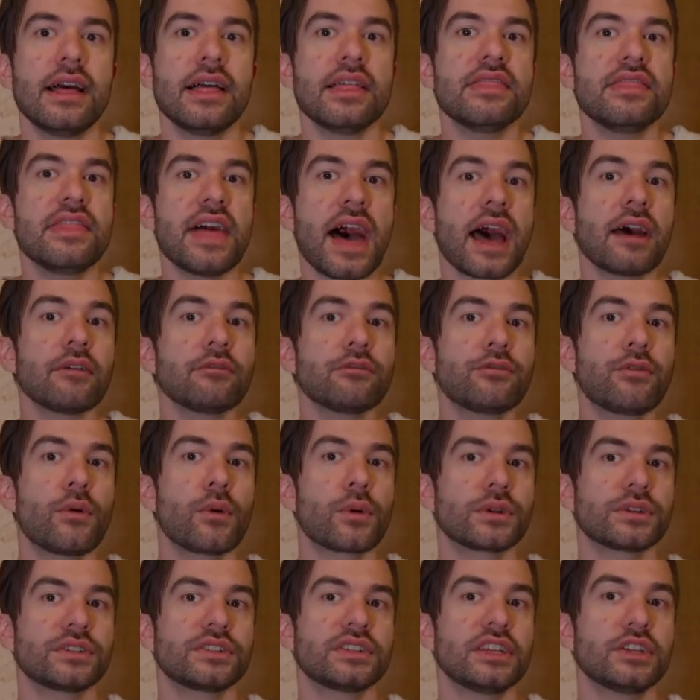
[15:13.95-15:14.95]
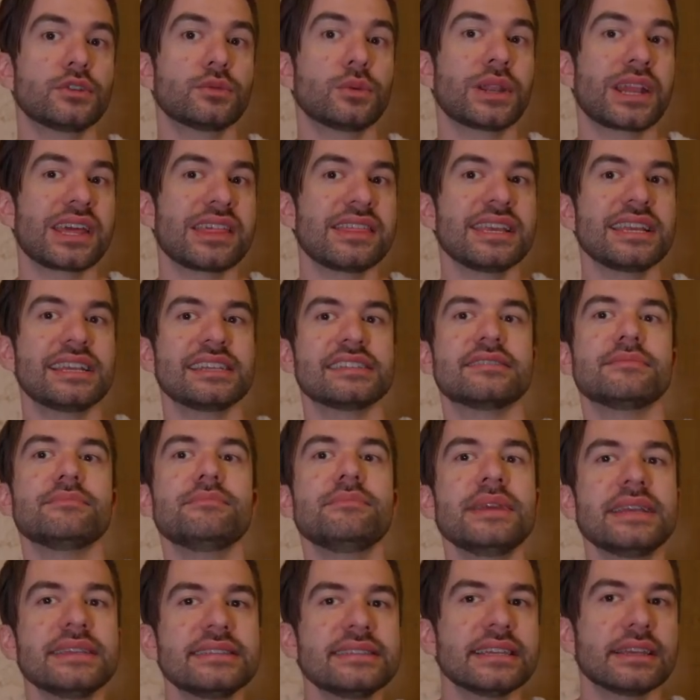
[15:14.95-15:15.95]
That force is what I think is
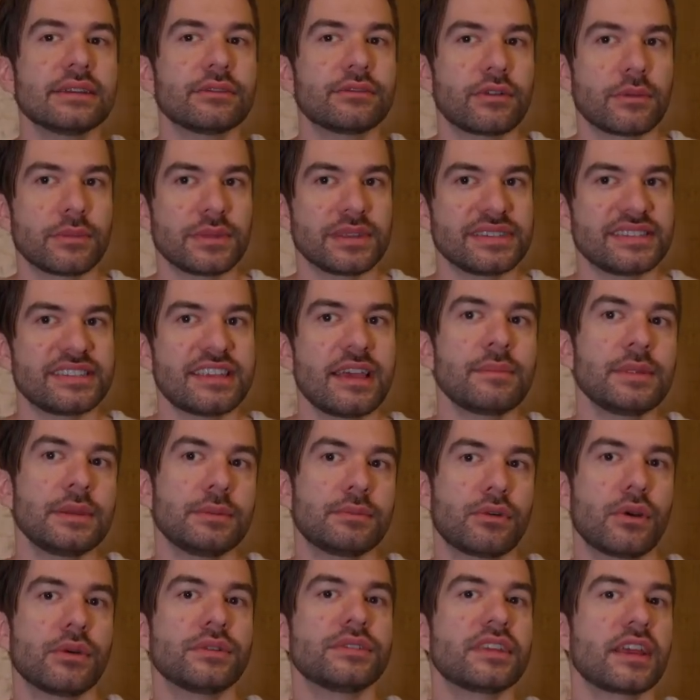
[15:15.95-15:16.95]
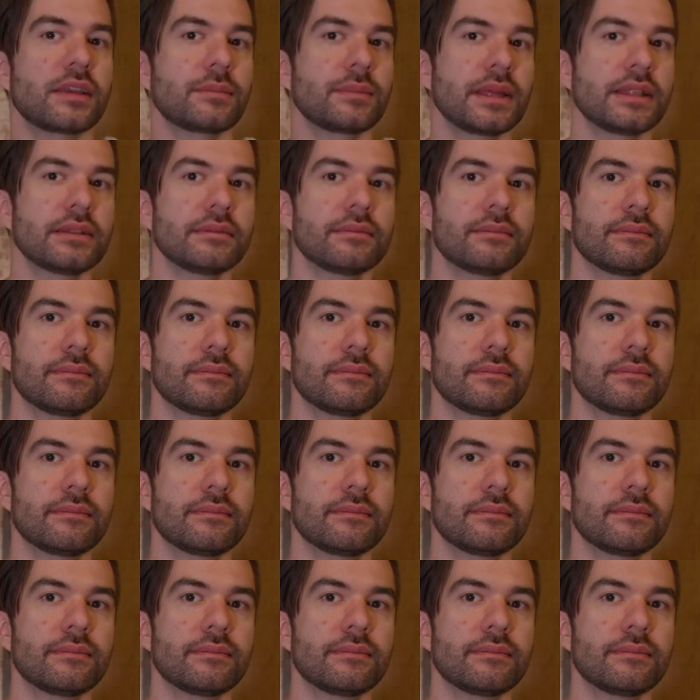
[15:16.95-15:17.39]
missing from the semi pro segment.